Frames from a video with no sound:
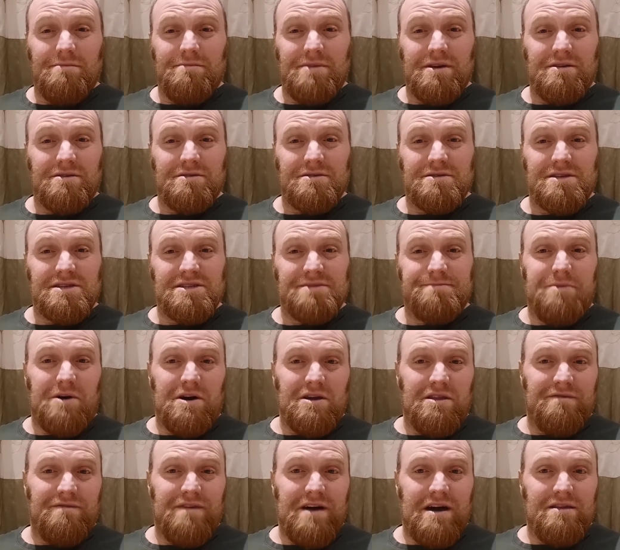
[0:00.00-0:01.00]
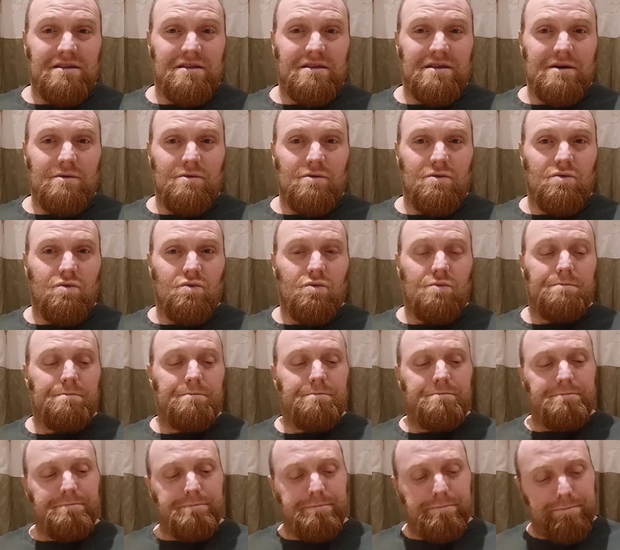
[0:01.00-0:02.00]
because despite the fact that they were all
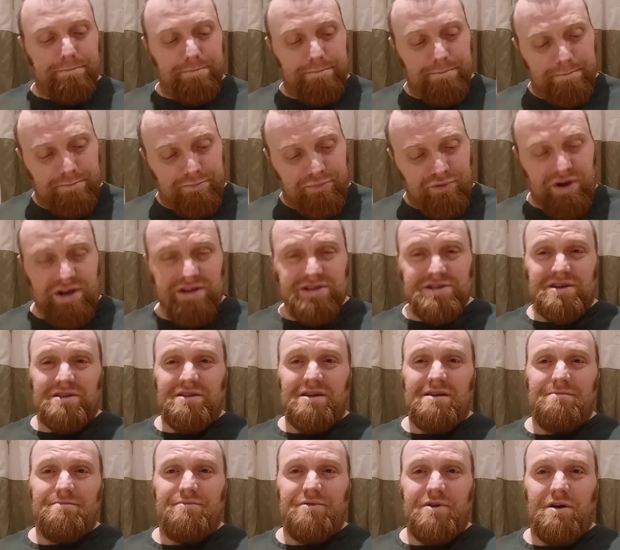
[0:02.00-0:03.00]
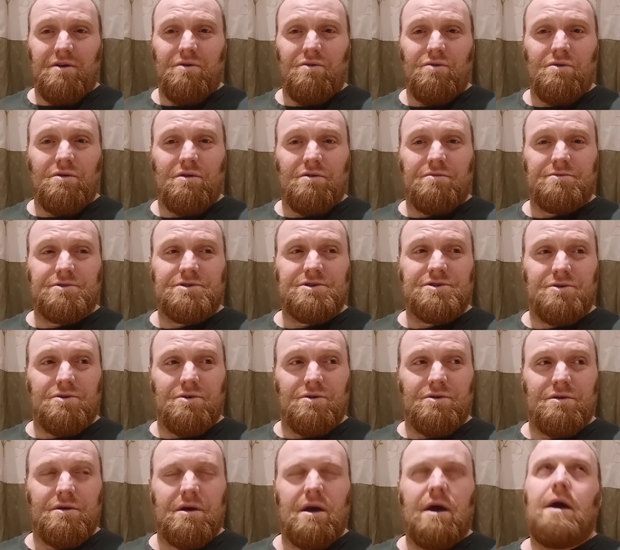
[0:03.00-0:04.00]
preaching the Imperial
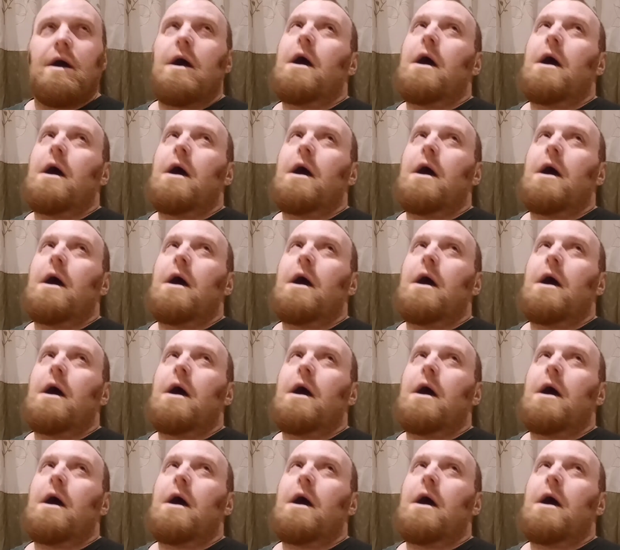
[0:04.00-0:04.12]
truth,